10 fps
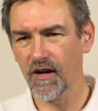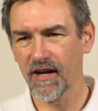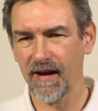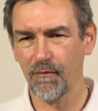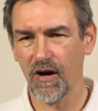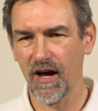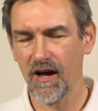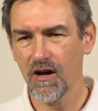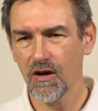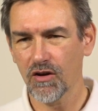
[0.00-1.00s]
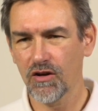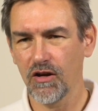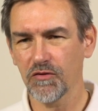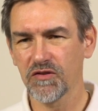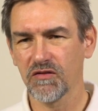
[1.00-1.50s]
the camera
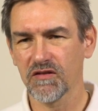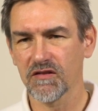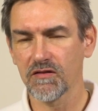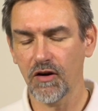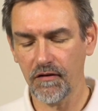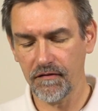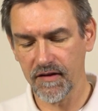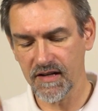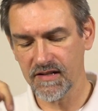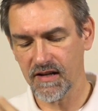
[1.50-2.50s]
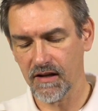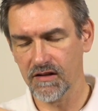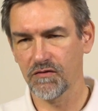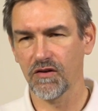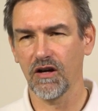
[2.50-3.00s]
close to the surface and
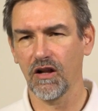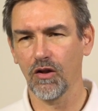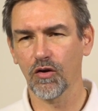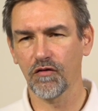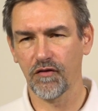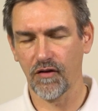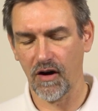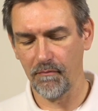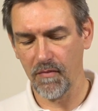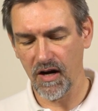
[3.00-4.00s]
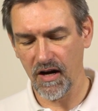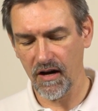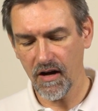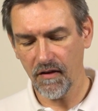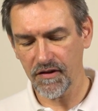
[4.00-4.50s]
look from
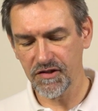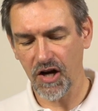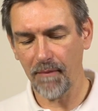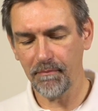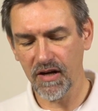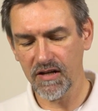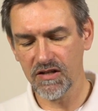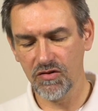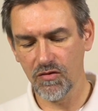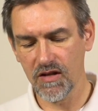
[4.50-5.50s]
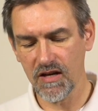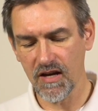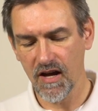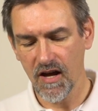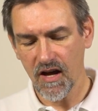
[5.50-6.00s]
the top into
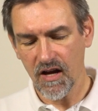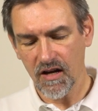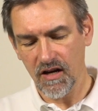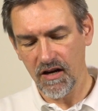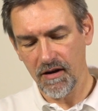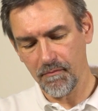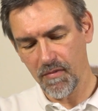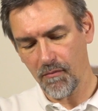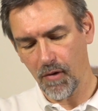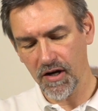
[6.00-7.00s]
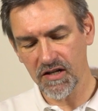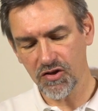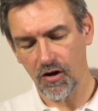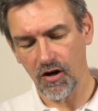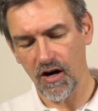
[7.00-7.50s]
the
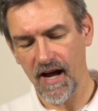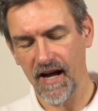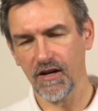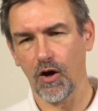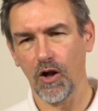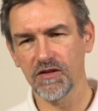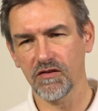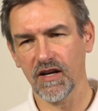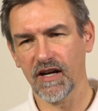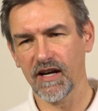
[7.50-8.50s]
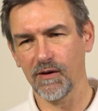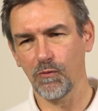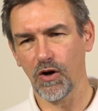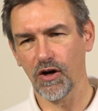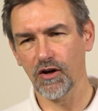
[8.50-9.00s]
monitor, and also you can
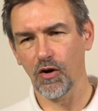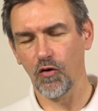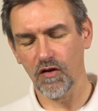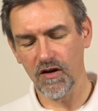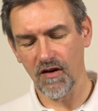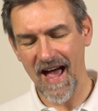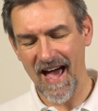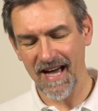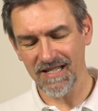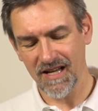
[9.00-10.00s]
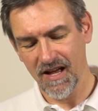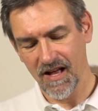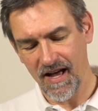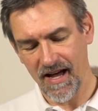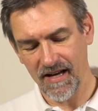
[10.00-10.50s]
work over your head
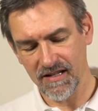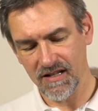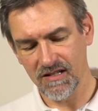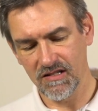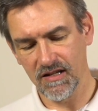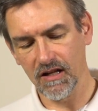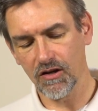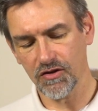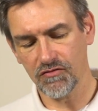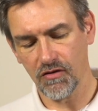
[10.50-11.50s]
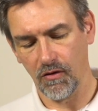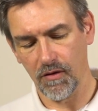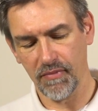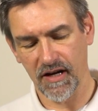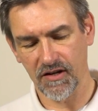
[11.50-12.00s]
and still control the
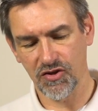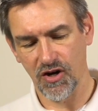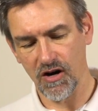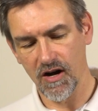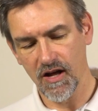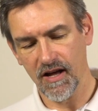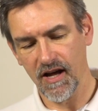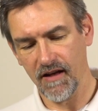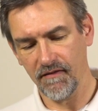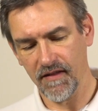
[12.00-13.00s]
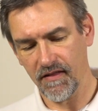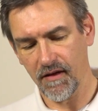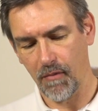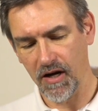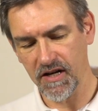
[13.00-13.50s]
picture in the
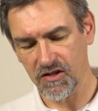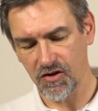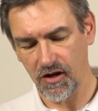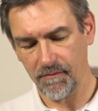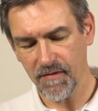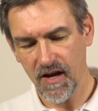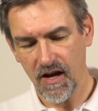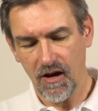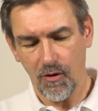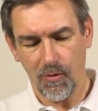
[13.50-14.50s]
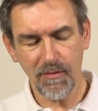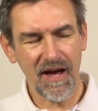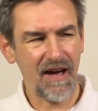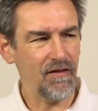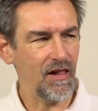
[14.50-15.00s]
monitor. When we
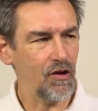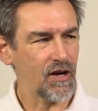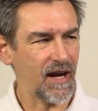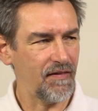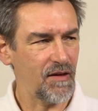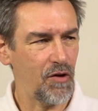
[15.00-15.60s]
have a look at the